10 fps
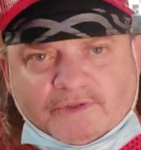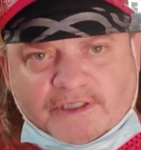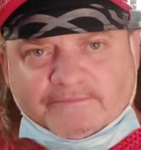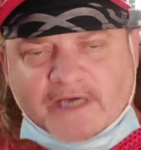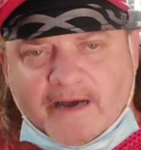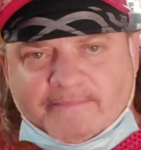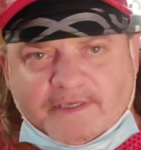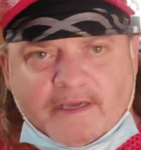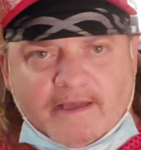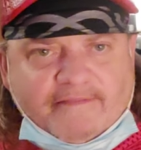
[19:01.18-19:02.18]
sometimes
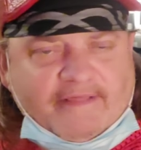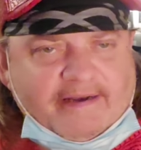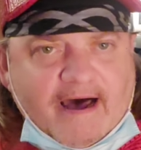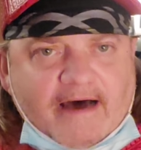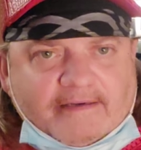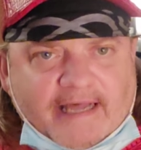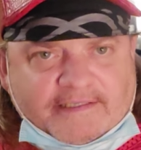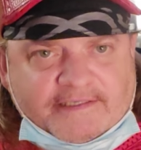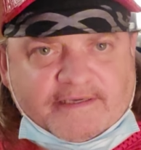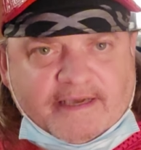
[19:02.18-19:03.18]
than not,
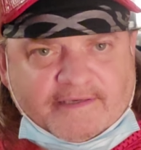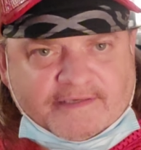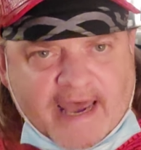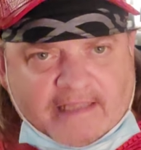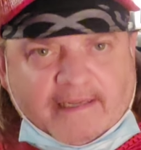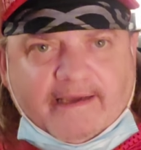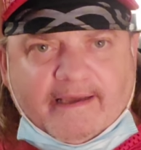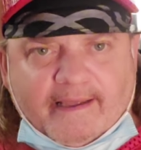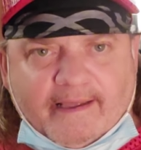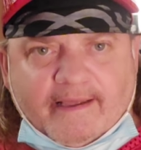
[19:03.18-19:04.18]
that's exactly
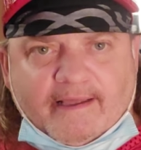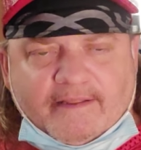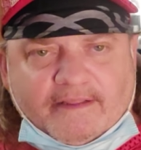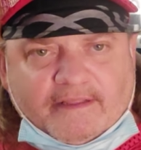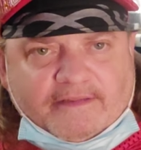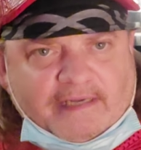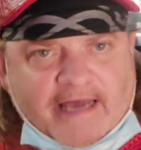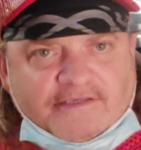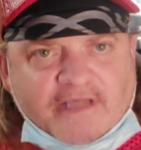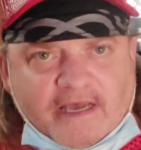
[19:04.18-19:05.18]
the
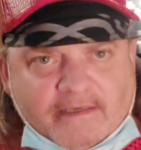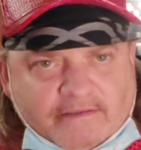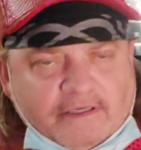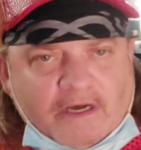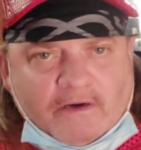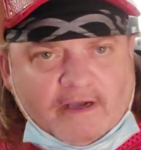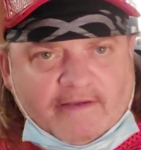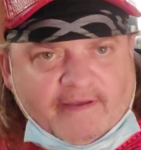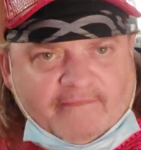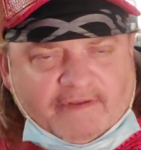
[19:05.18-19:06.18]
last thing,
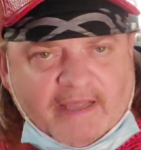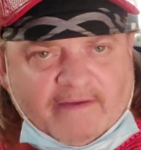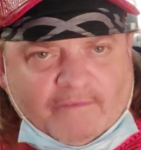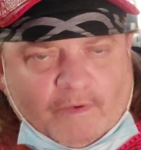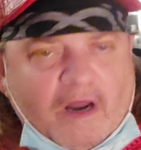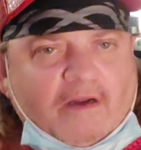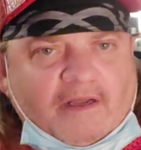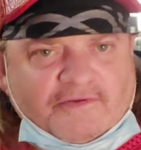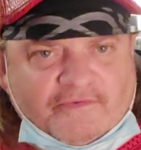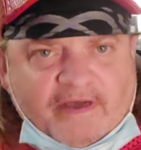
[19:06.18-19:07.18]
if when all
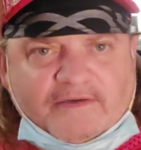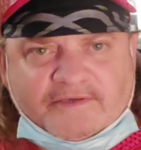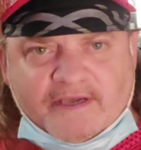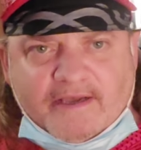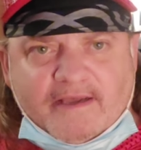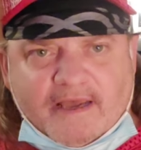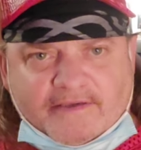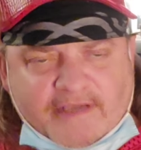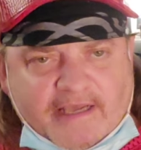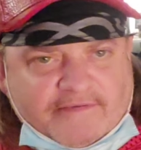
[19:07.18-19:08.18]
else fails,
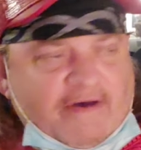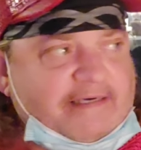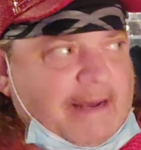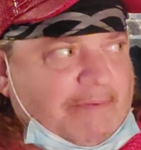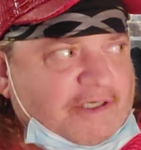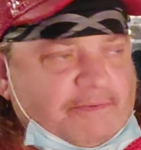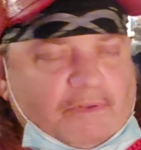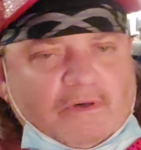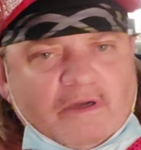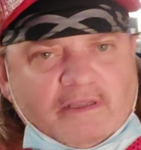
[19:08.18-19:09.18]
is find that
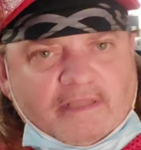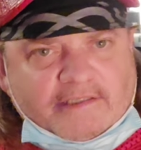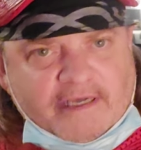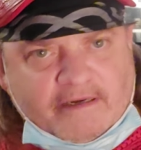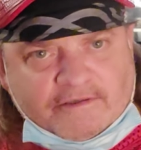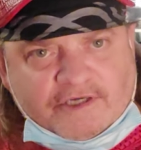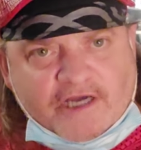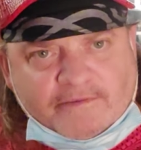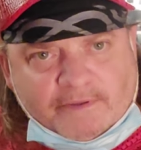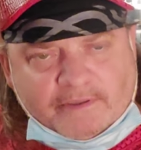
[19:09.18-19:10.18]
principle that's
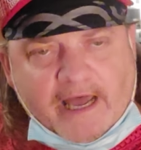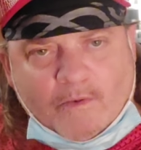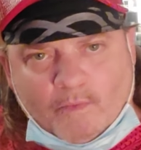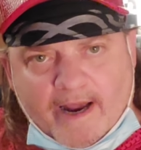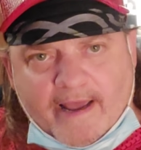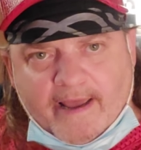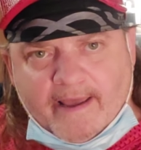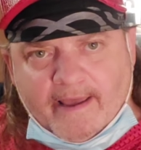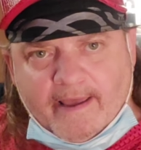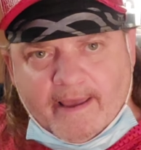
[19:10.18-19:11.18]
interchangeable in that way,
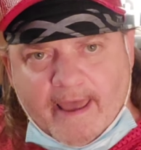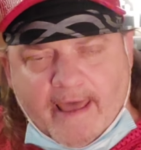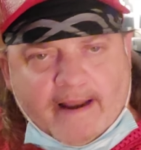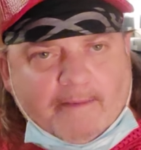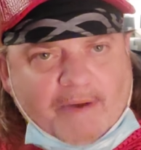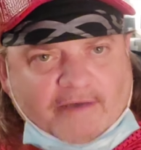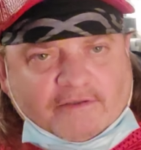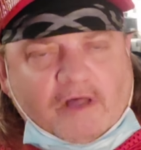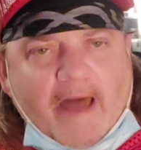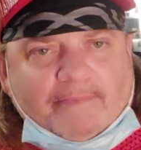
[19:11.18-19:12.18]
and a
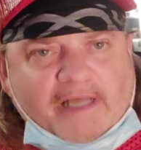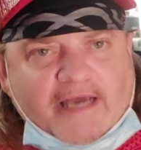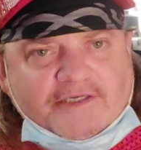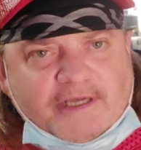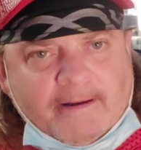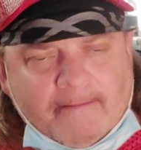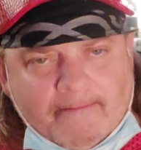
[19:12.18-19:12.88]
practical application,